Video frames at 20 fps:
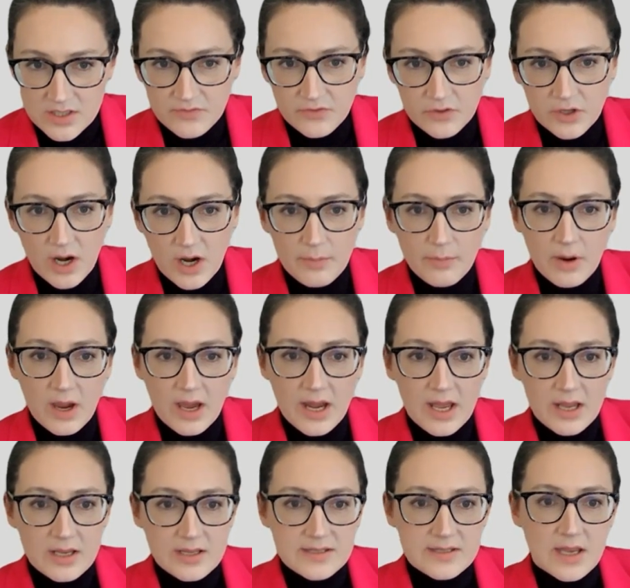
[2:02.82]
for our
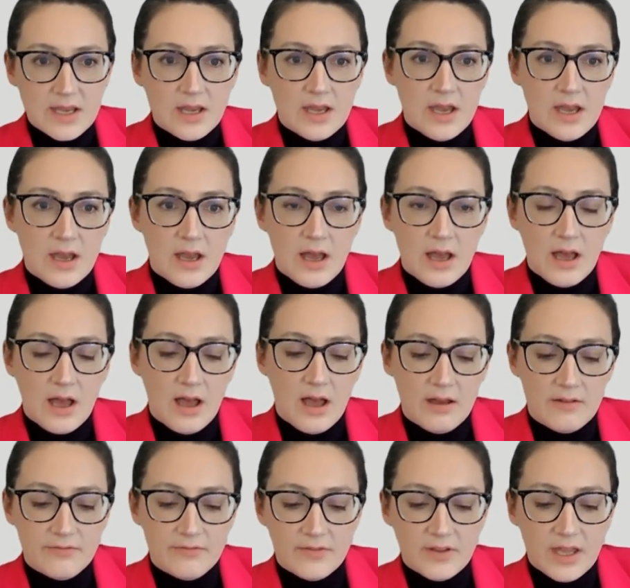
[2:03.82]
products.
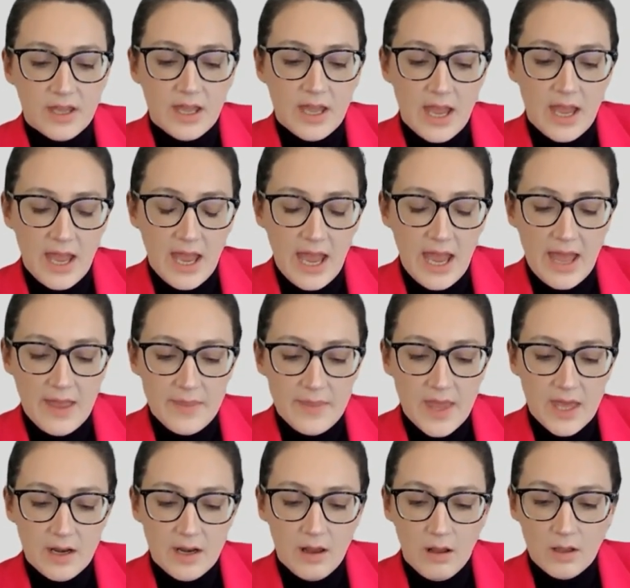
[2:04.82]
And
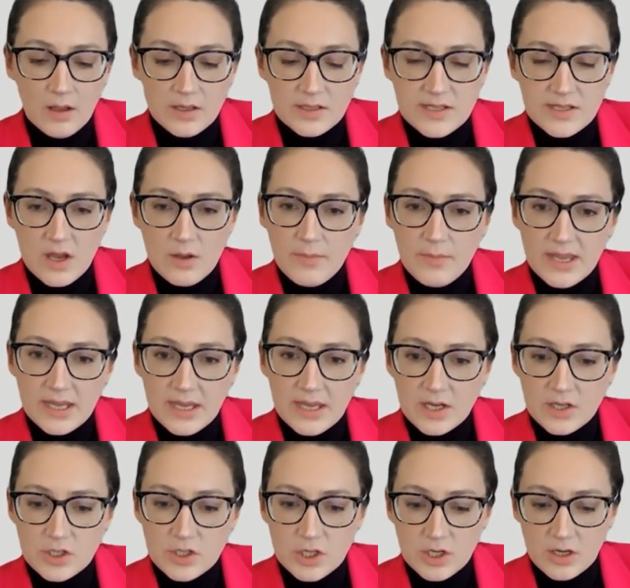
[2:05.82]
then also making
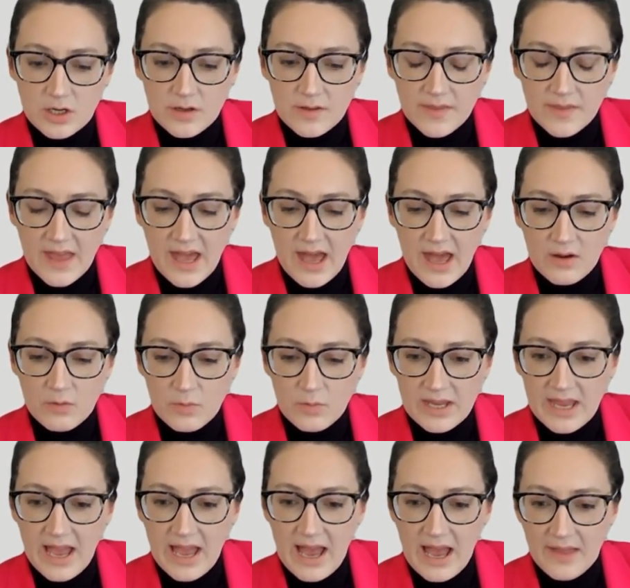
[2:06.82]
sure that
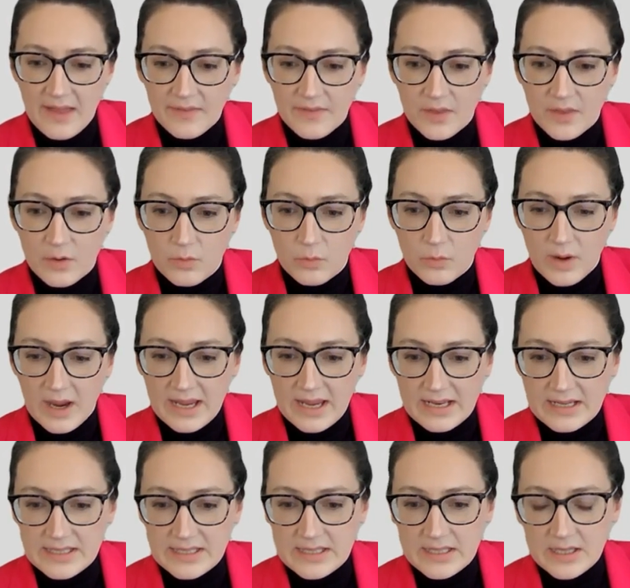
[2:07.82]
we had the
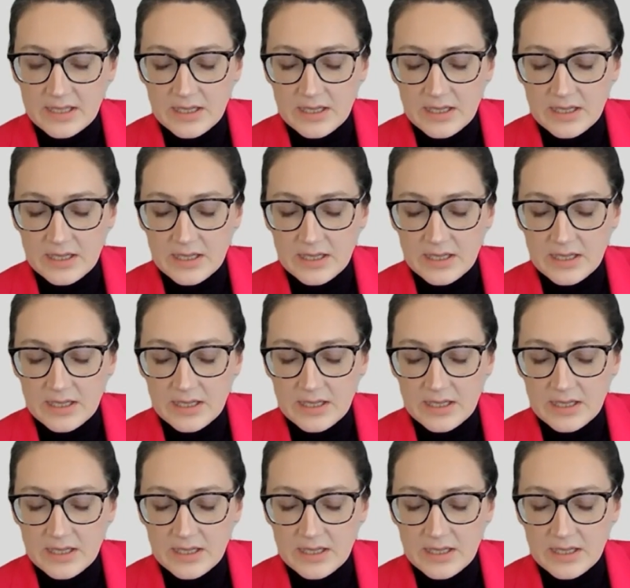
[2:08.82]
right